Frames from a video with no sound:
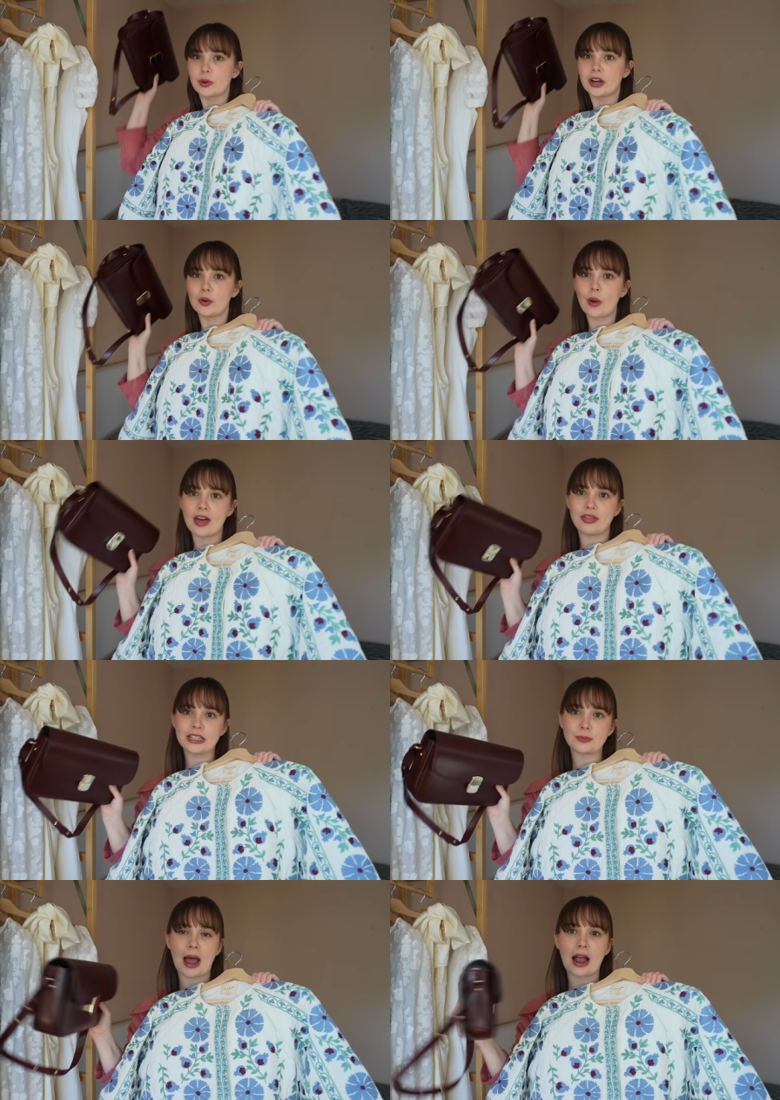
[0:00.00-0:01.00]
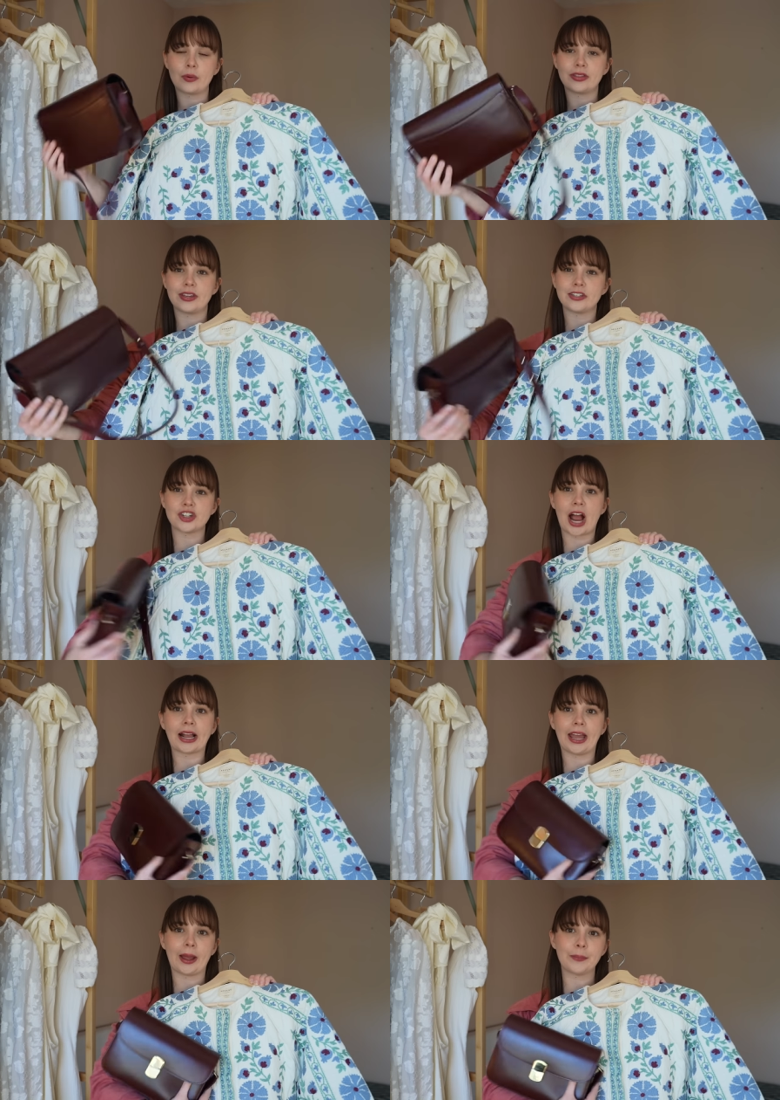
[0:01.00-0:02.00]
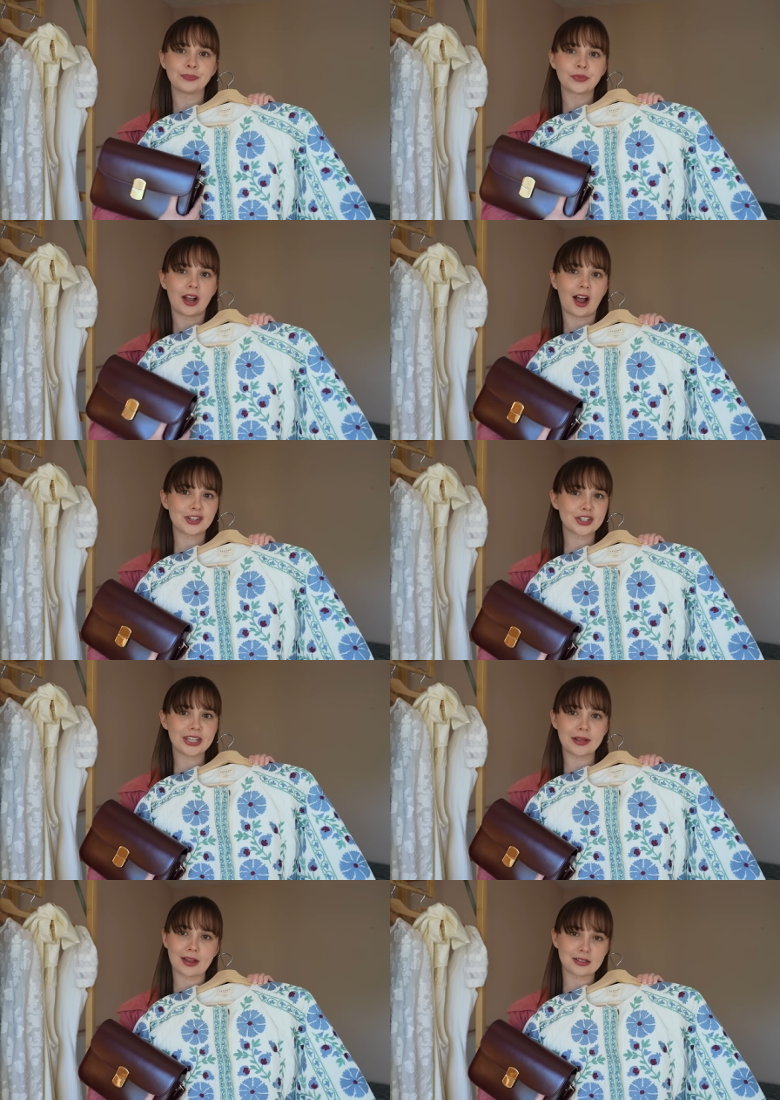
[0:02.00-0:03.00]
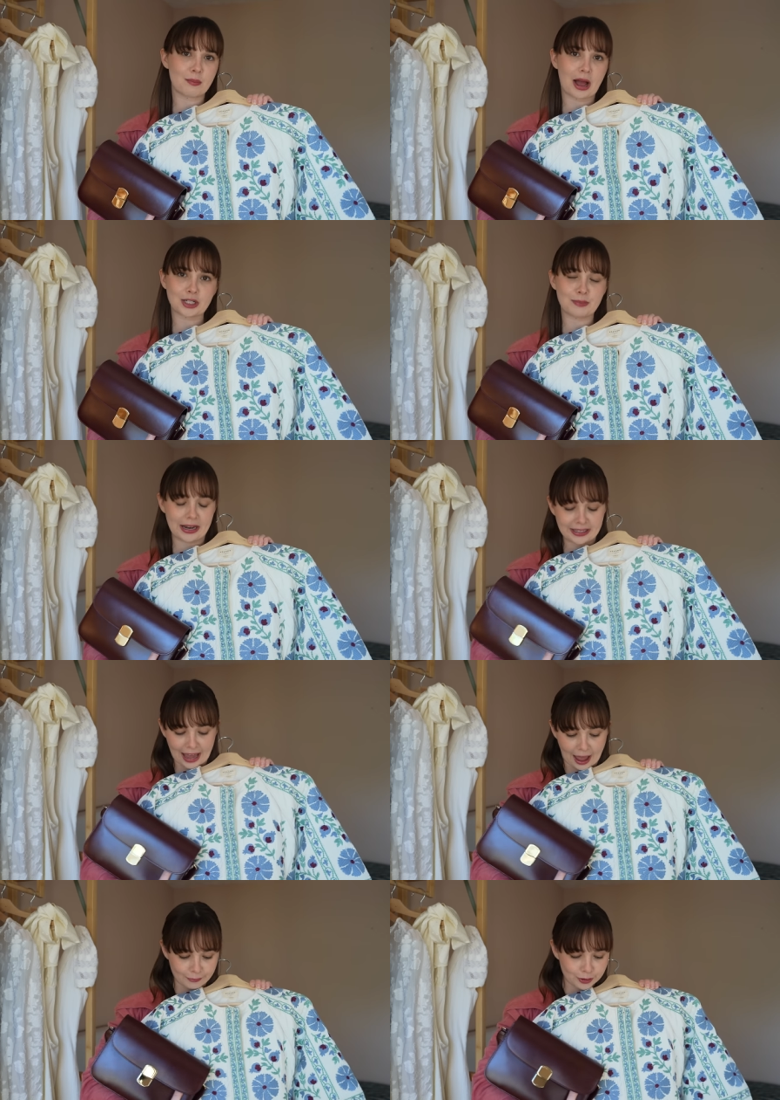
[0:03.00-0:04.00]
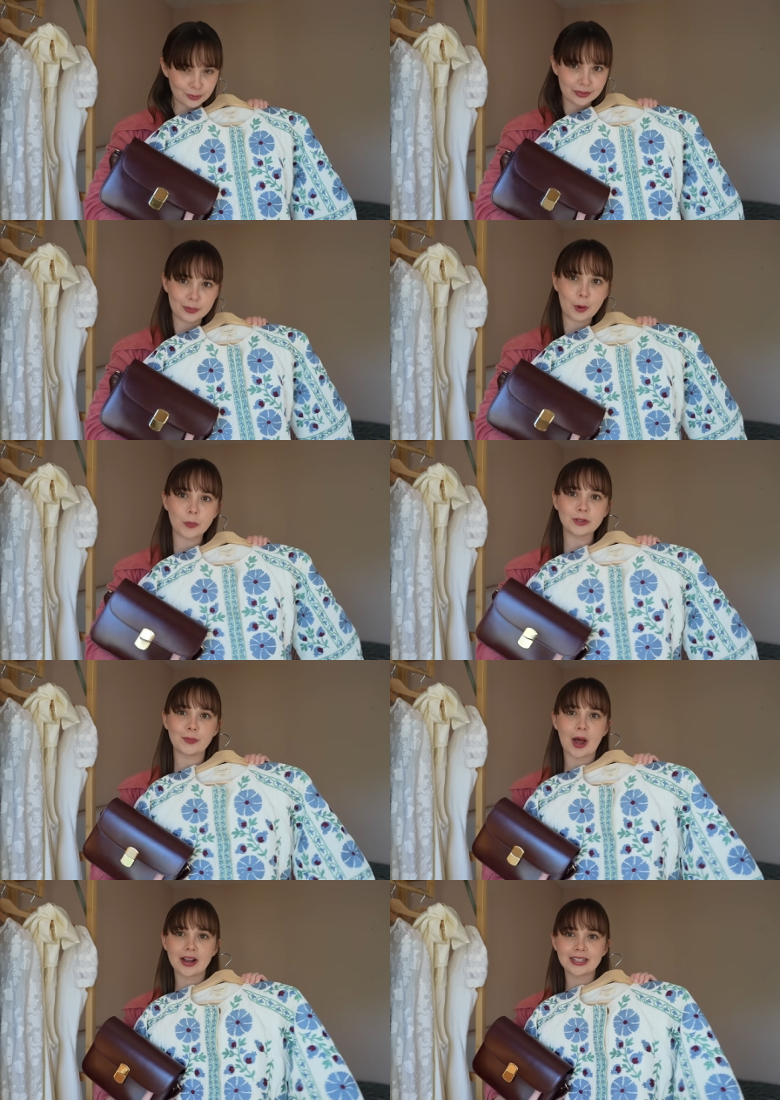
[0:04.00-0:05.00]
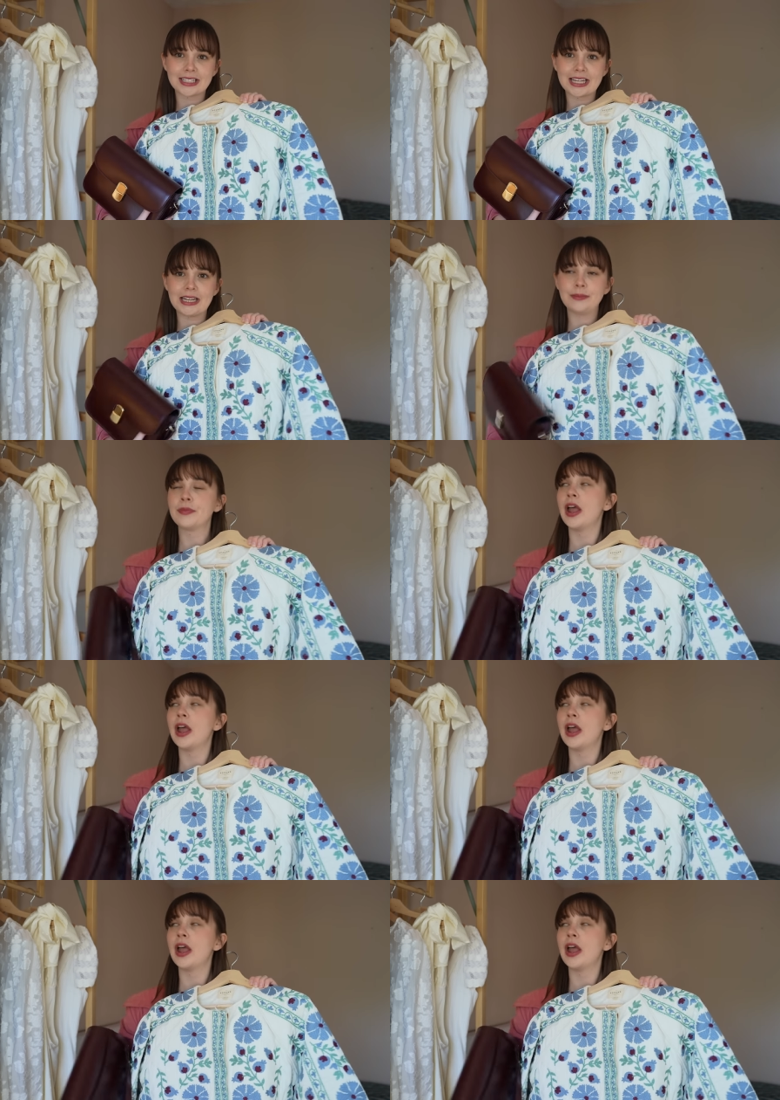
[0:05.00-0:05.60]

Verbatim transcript: When I wear this bag with this jacket, I just think that's a match made in heaven with the pops of burgundy.